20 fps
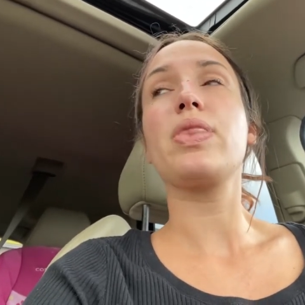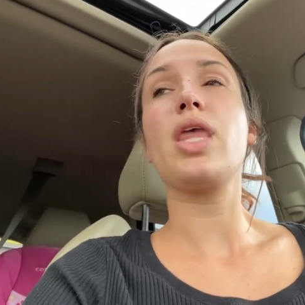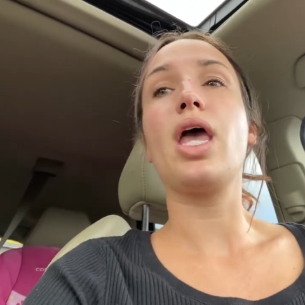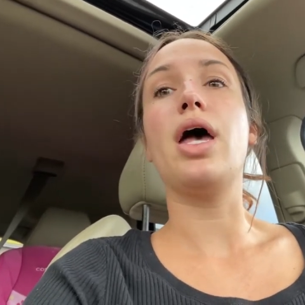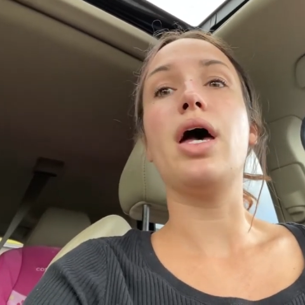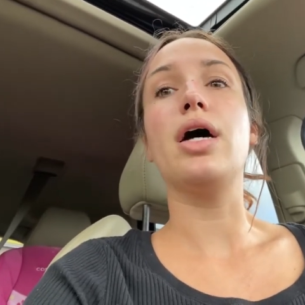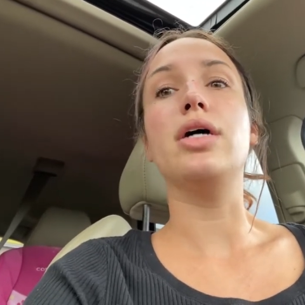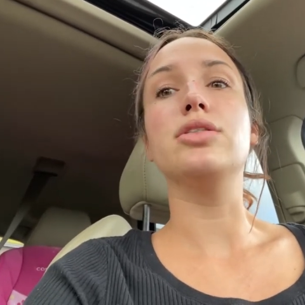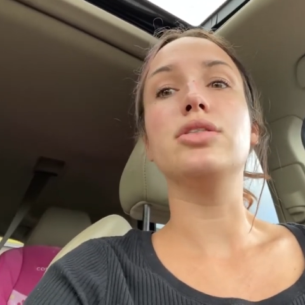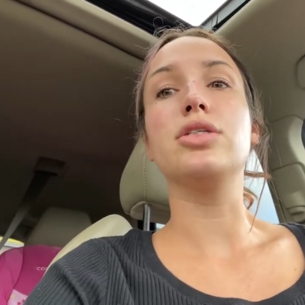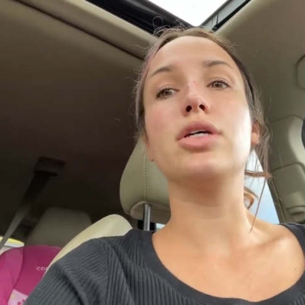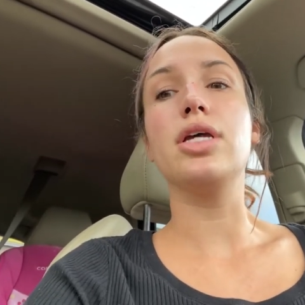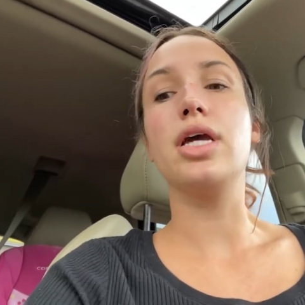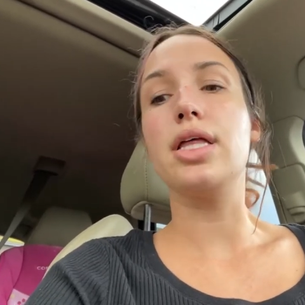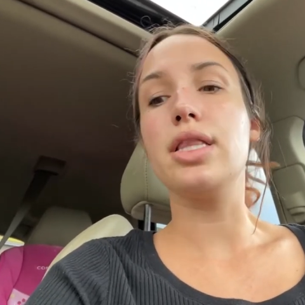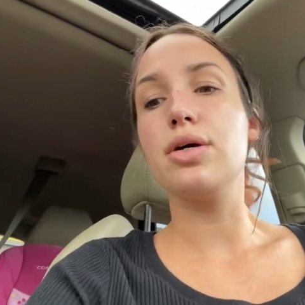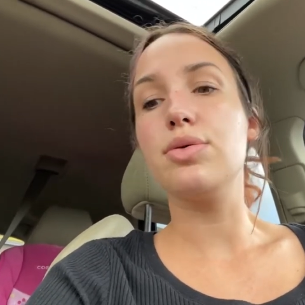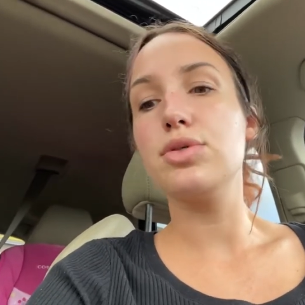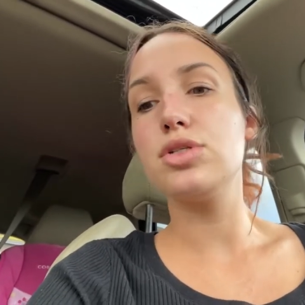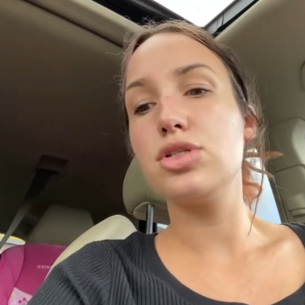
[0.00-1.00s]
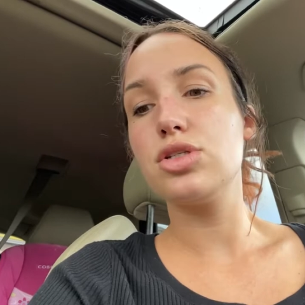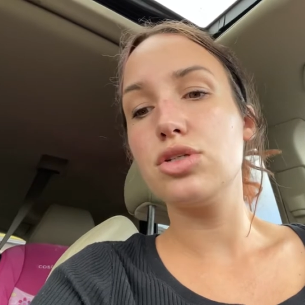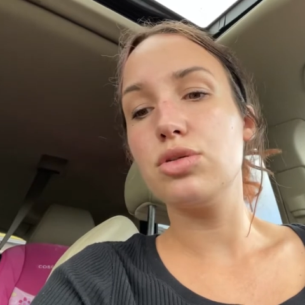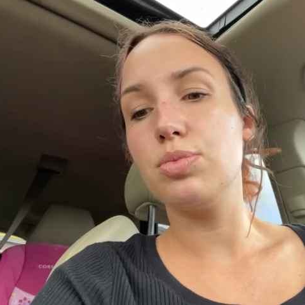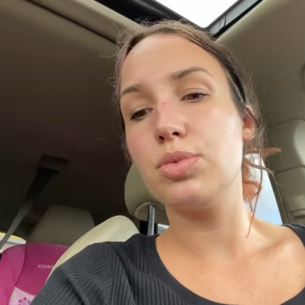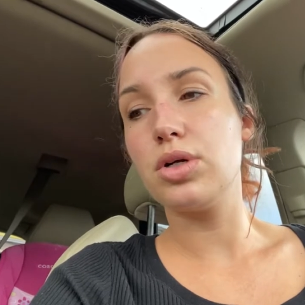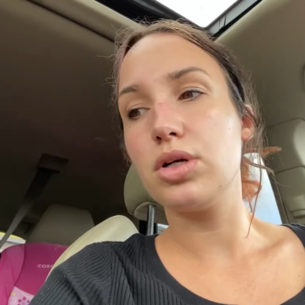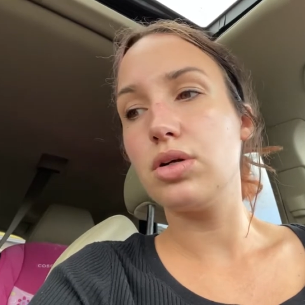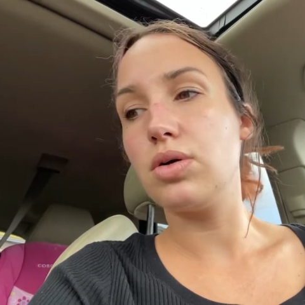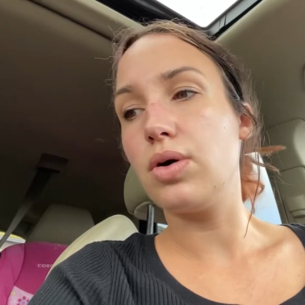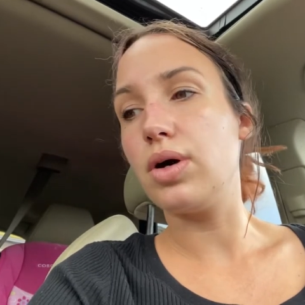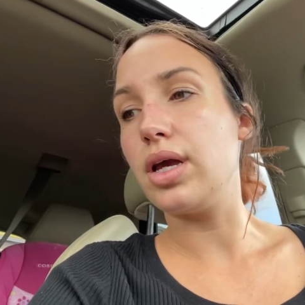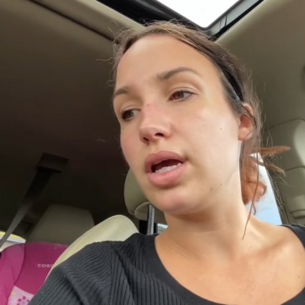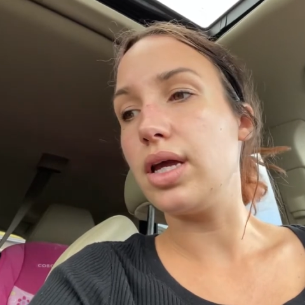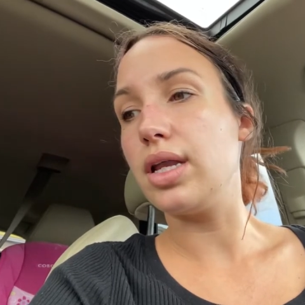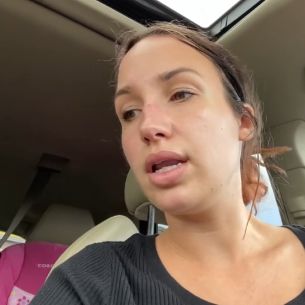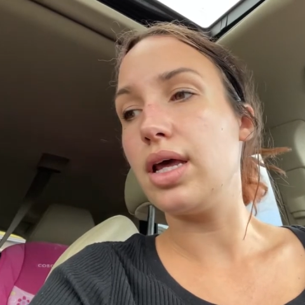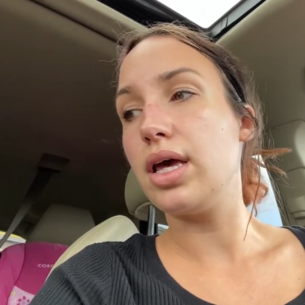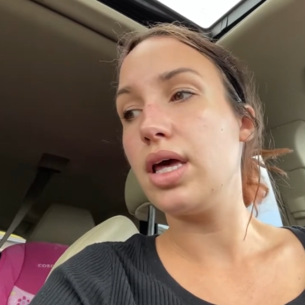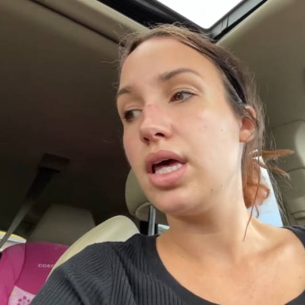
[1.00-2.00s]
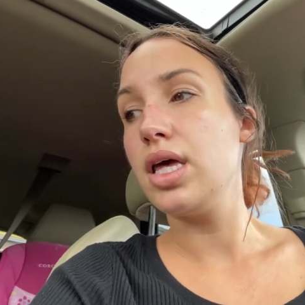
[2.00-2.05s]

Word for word: And so, yeah, that was super annoying.